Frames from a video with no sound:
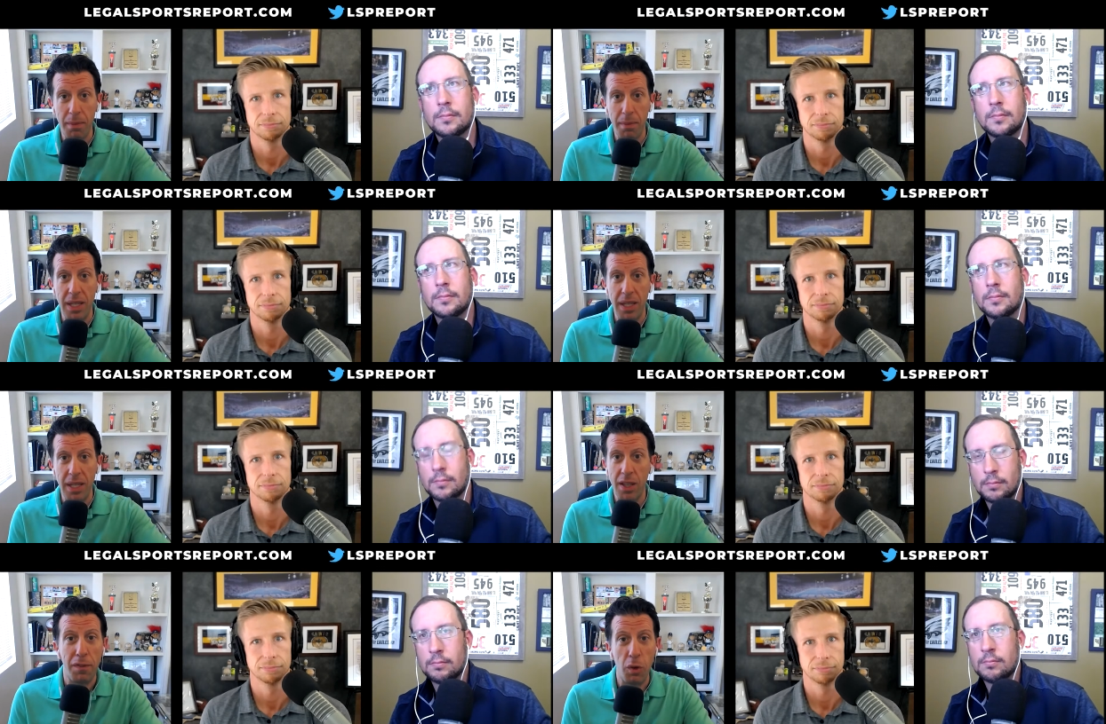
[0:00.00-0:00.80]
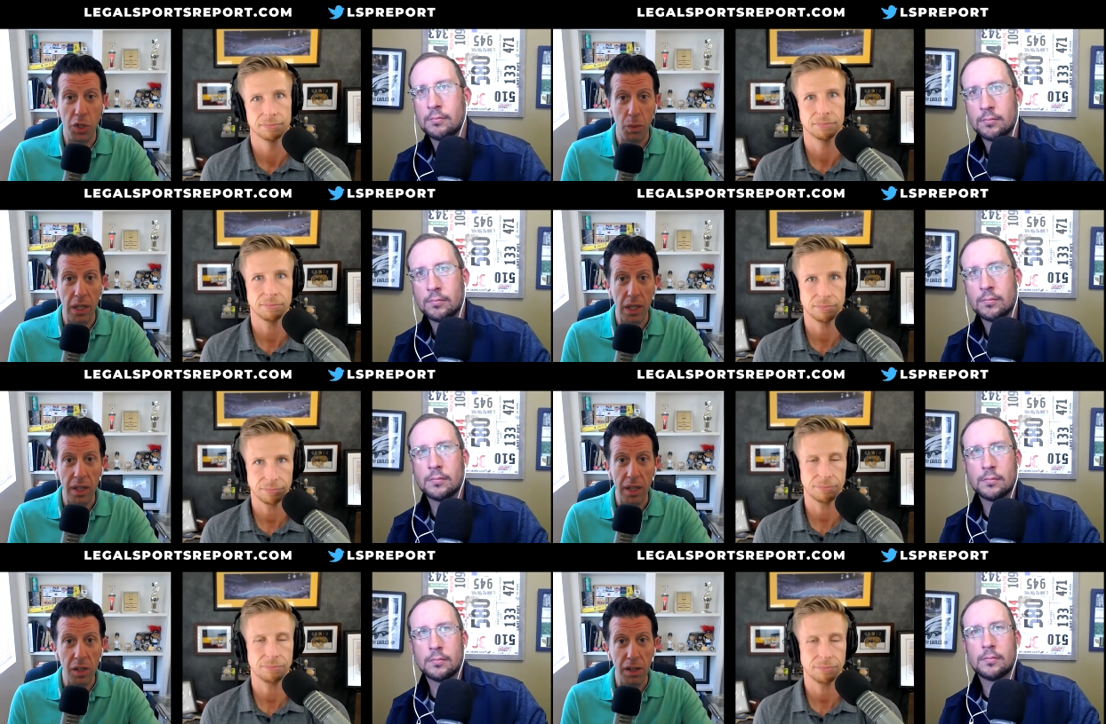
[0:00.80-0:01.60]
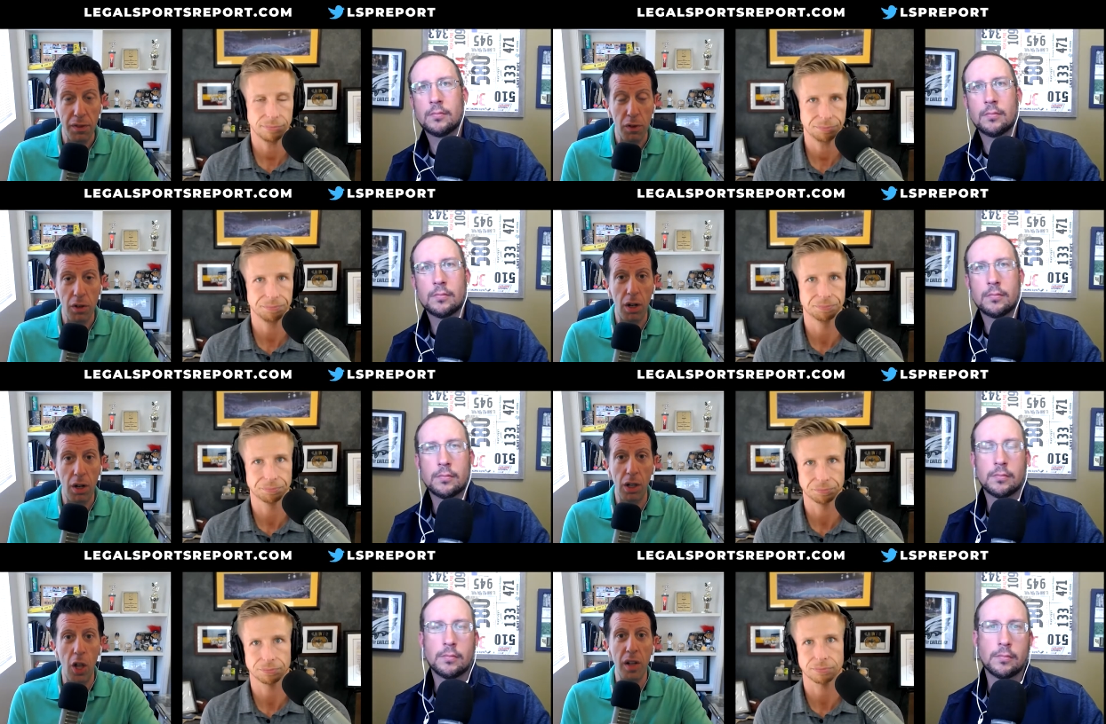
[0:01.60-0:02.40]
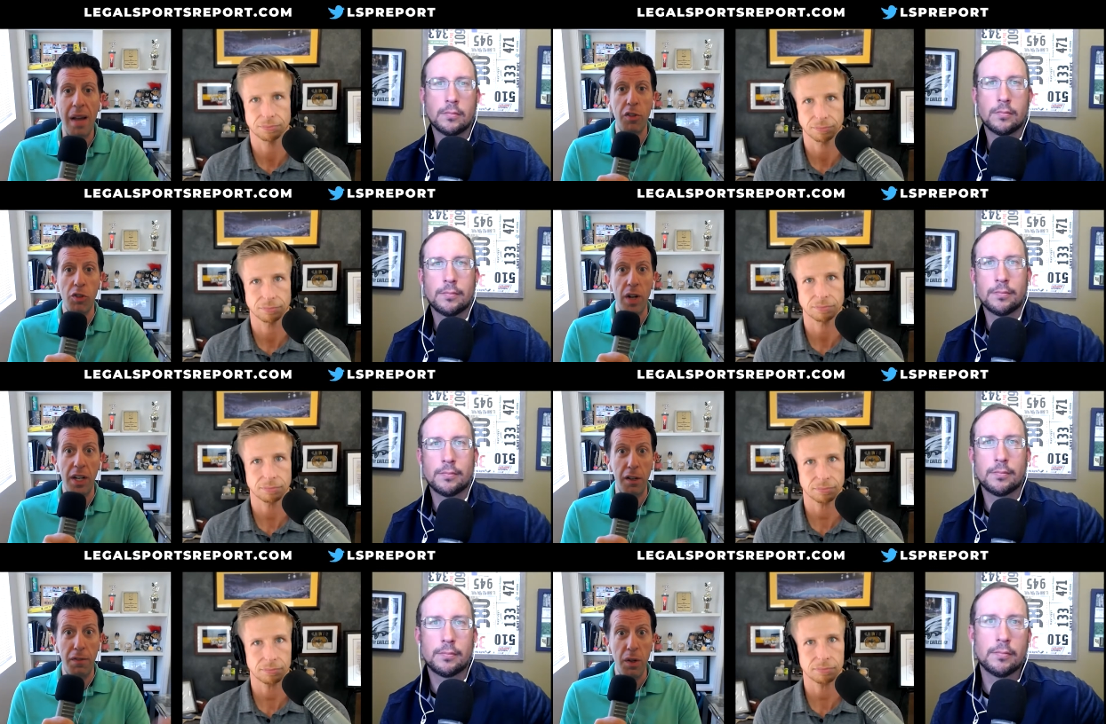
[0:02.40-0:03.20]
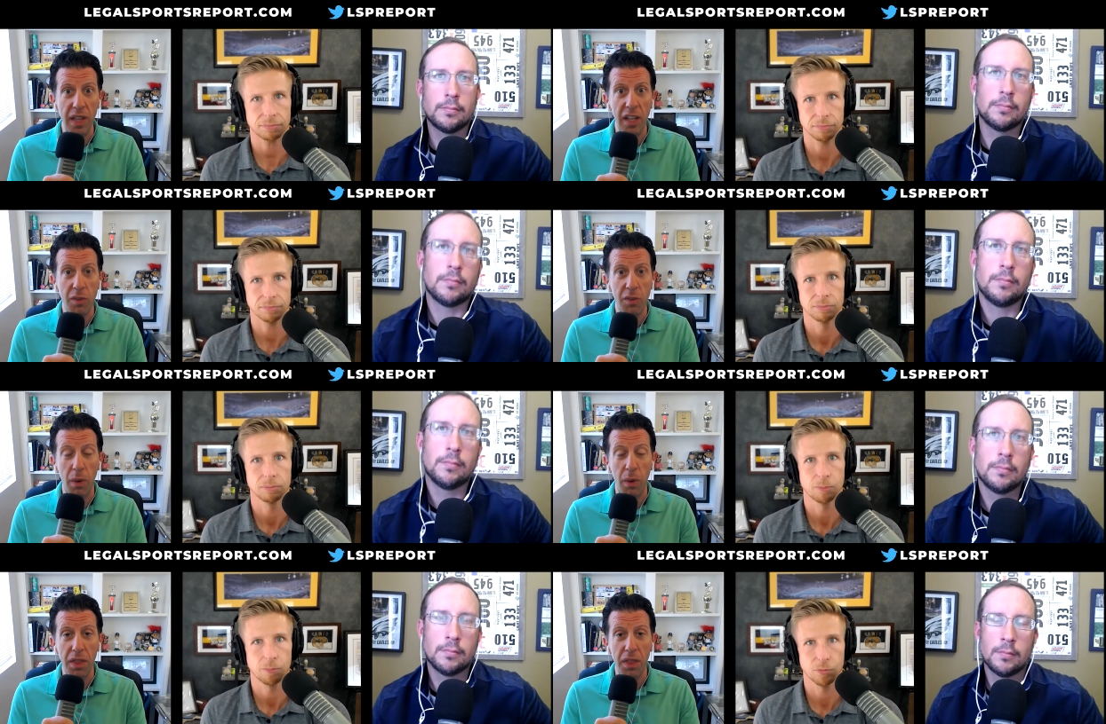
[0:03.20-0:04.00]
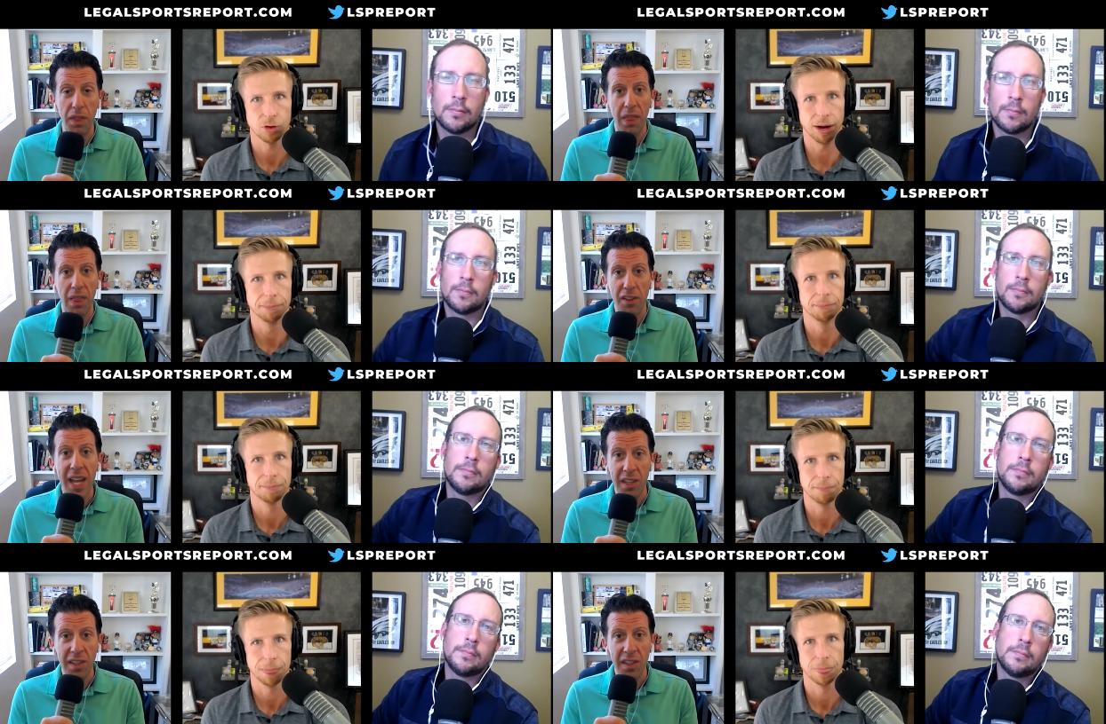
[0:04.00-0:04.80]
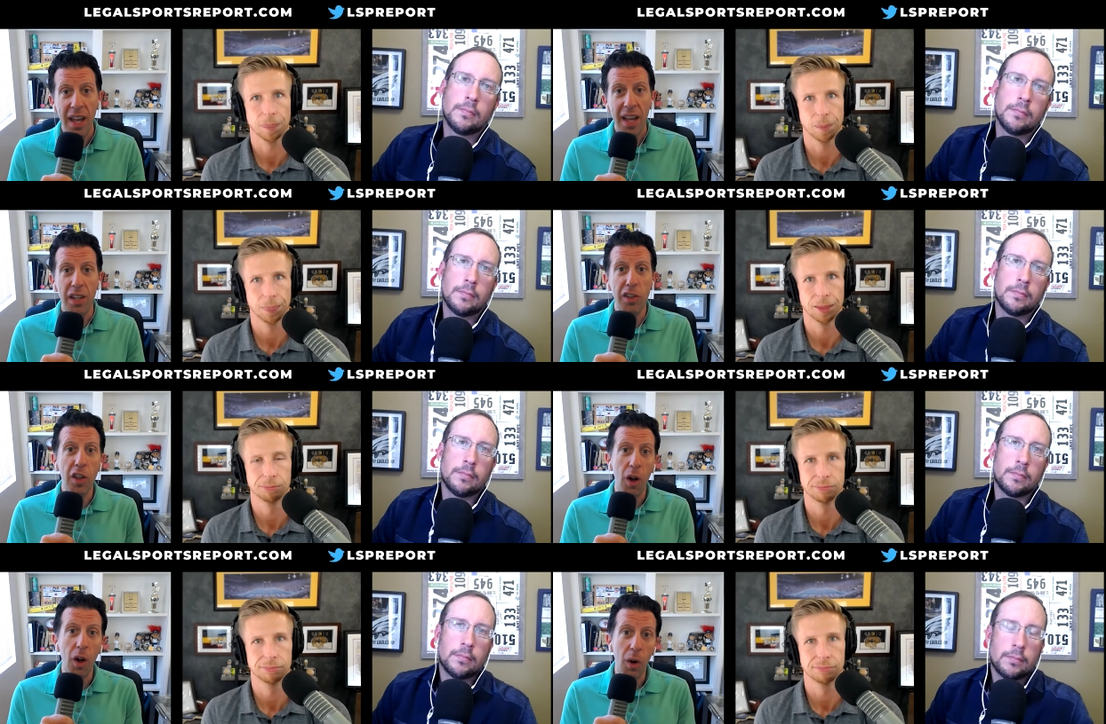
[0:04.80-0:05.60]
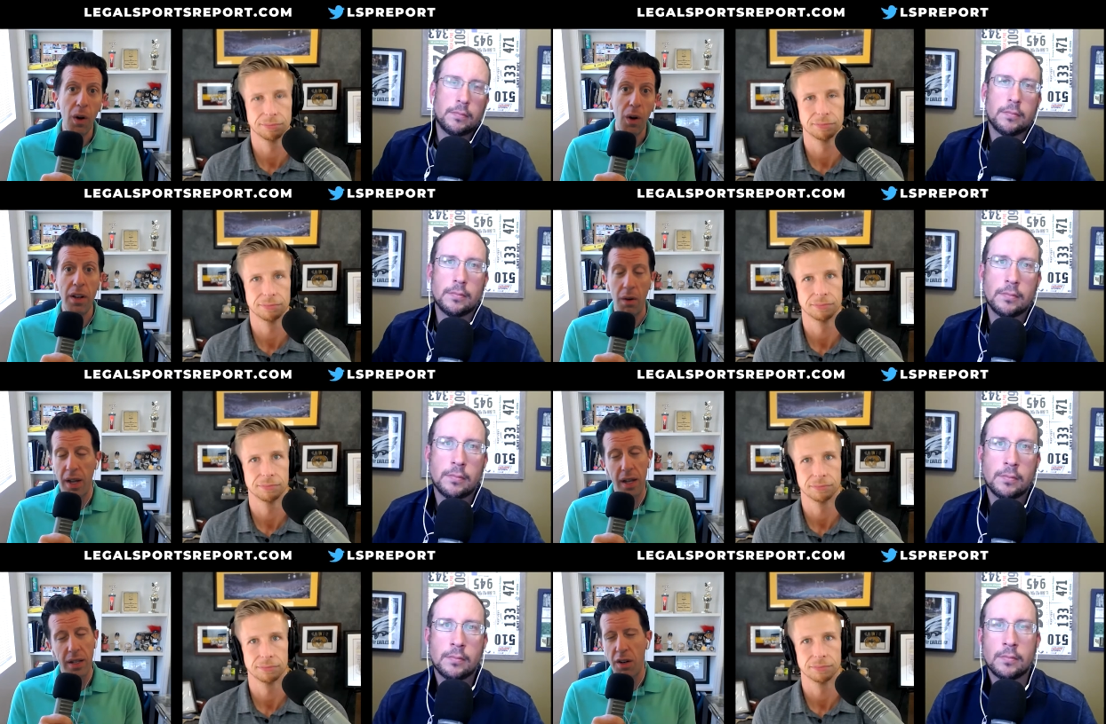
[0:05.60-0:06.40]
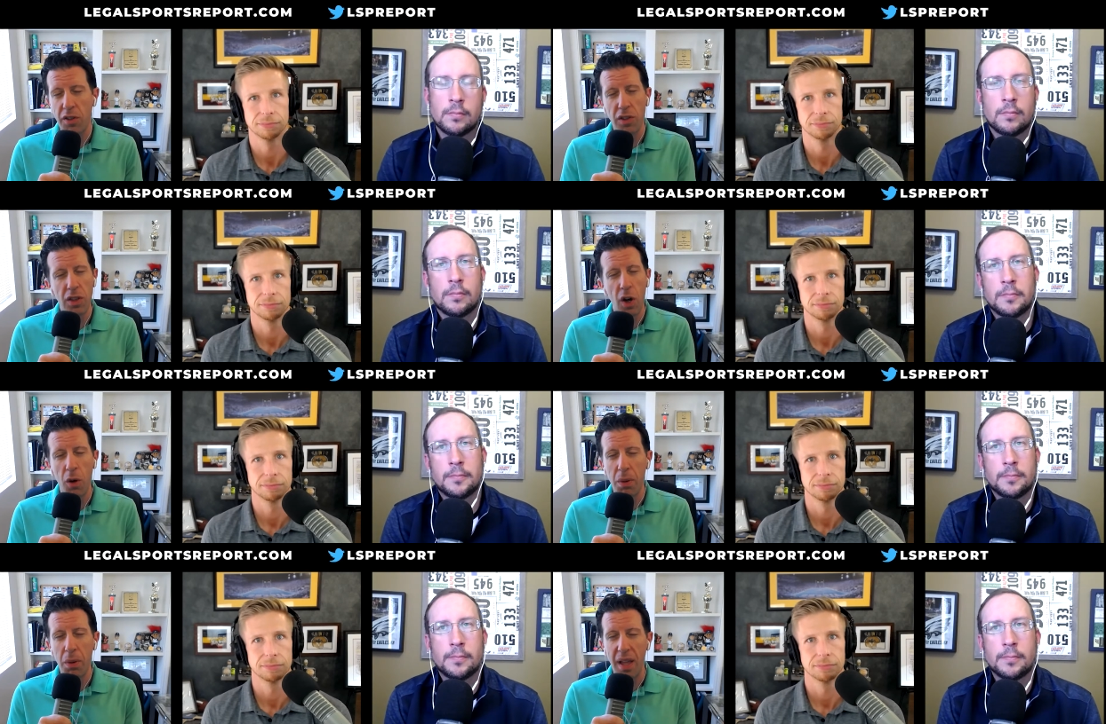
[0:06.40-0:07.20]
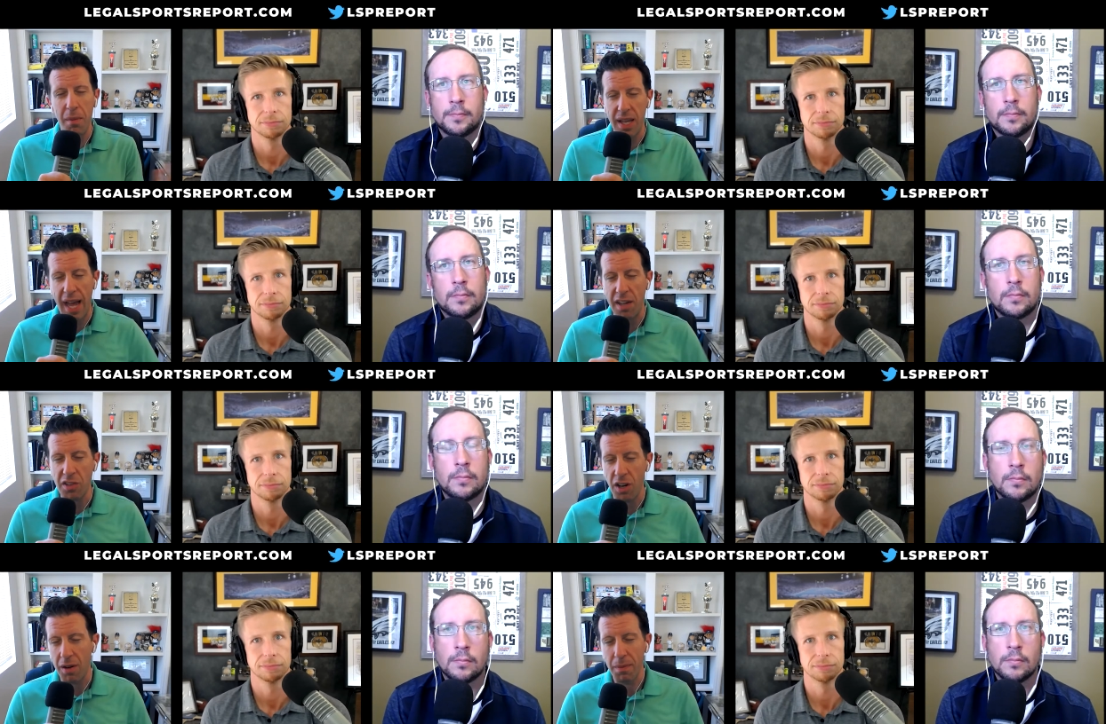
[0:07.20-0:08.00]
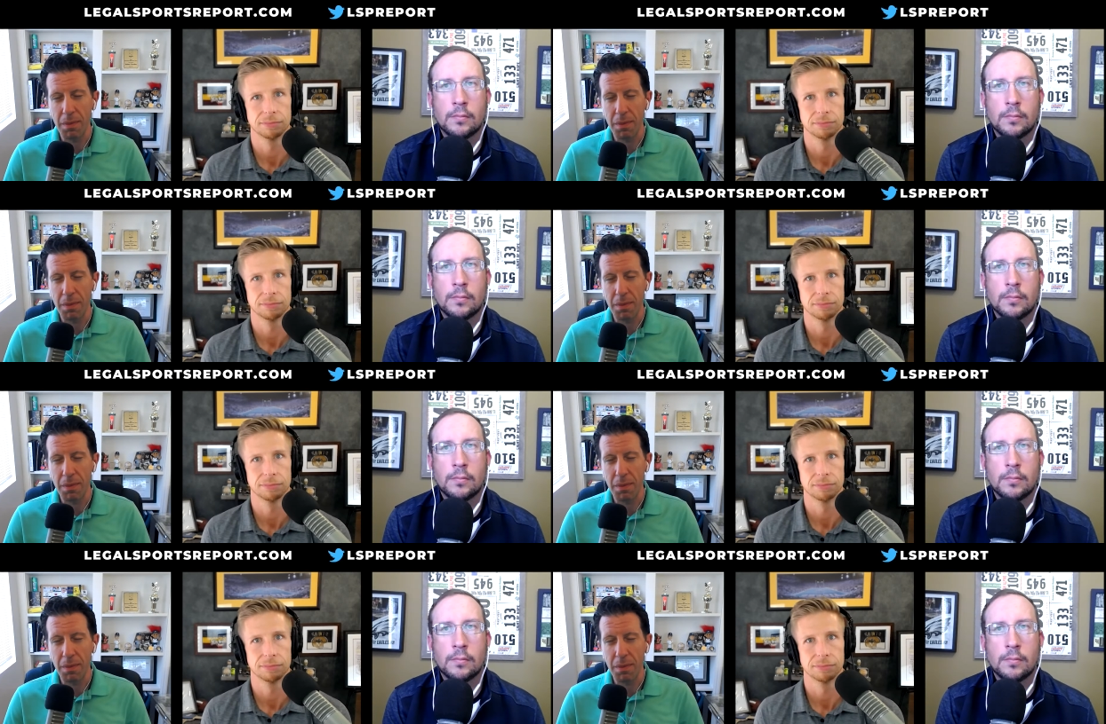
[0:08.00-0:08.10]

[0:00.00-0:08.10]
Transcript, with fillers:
Speaker 1: there was no confusion with the legal market for a long time, unless you're trying to confuse things with with right. Las Vegas. And so, no, uh, there's no blame being cast here.